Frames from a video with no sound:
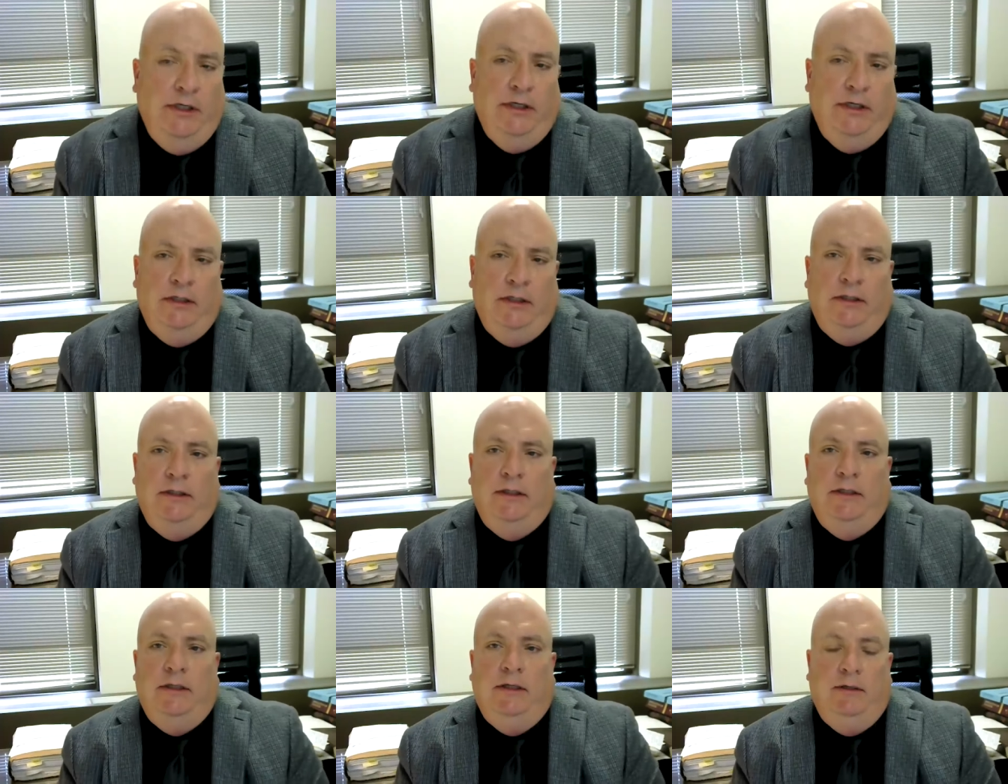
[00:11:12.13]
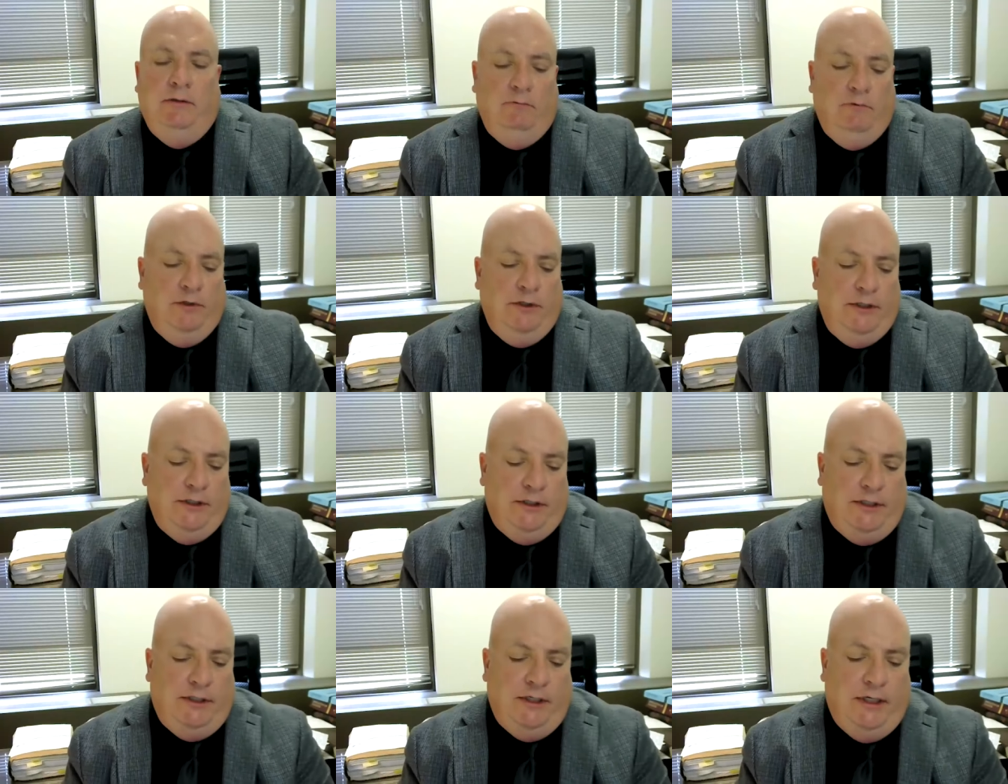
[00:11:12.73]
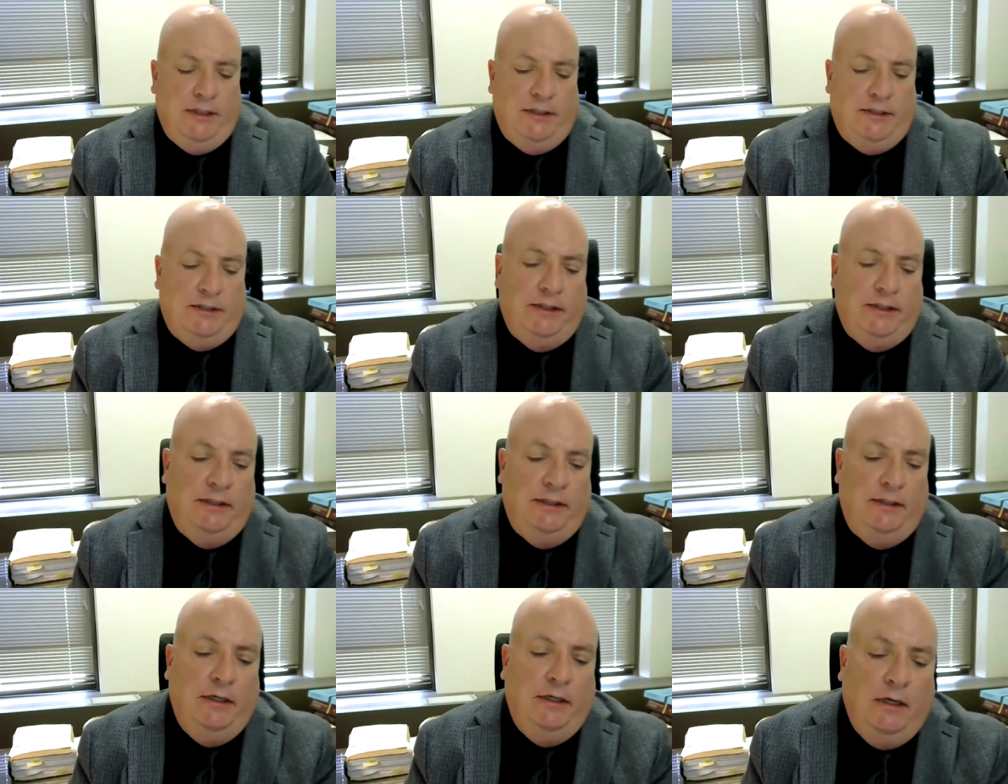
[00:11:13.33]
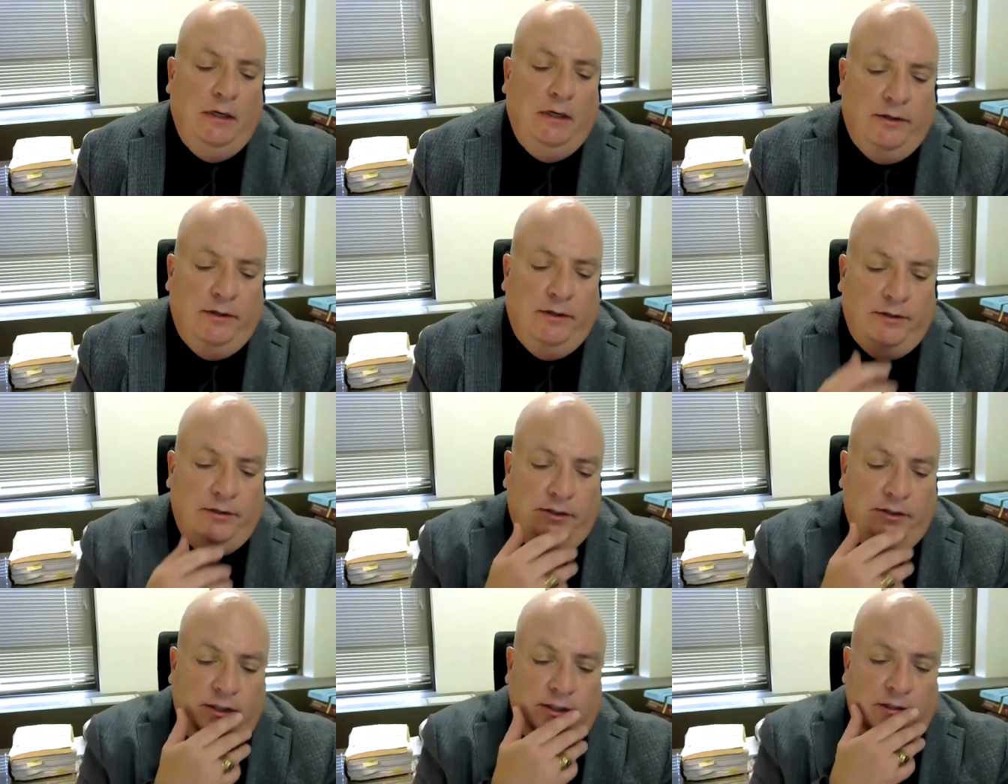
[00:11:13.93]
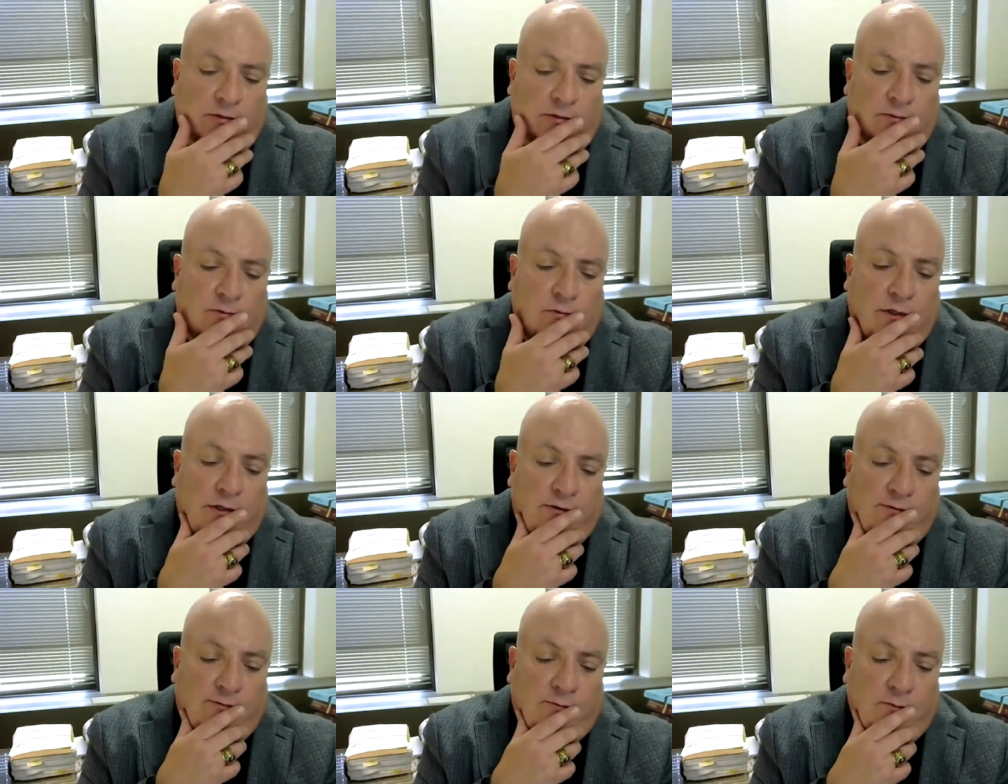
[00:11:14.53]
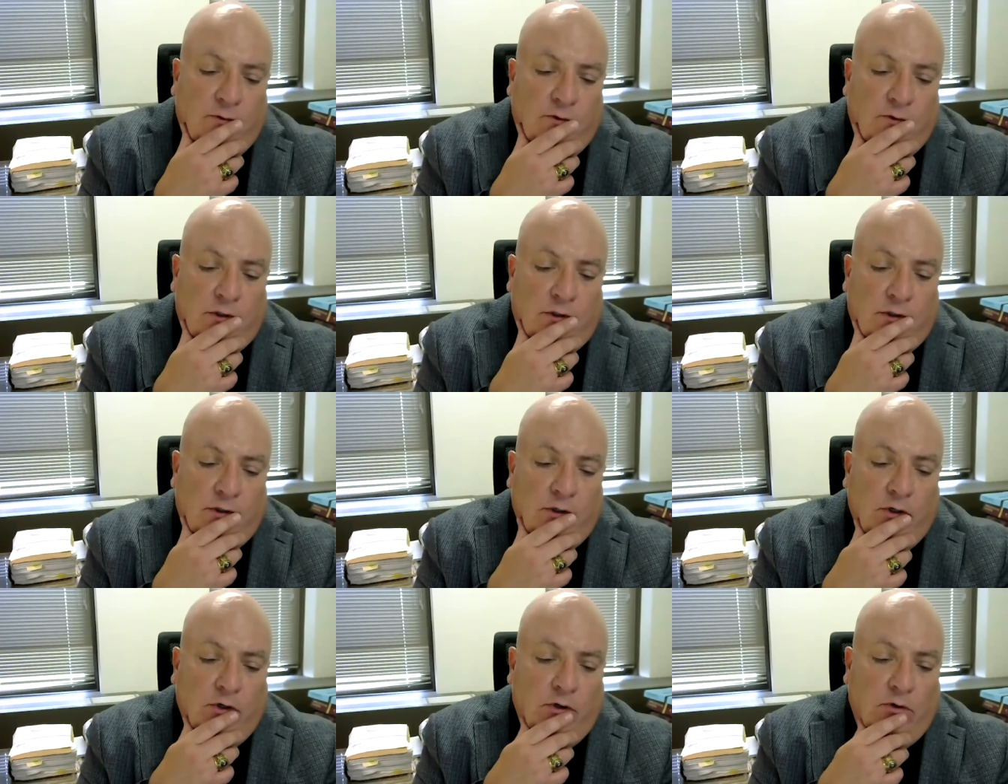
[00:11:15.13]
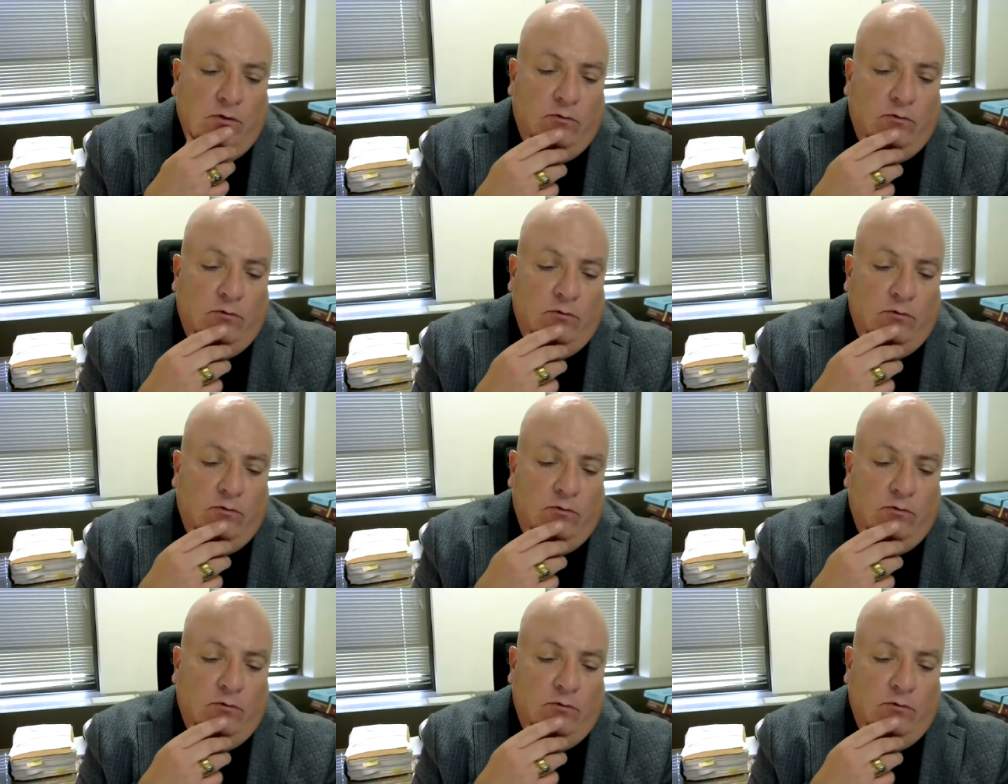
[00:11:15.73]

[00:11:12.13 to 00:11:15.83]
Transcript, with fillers: uh, we're discussing, 1324,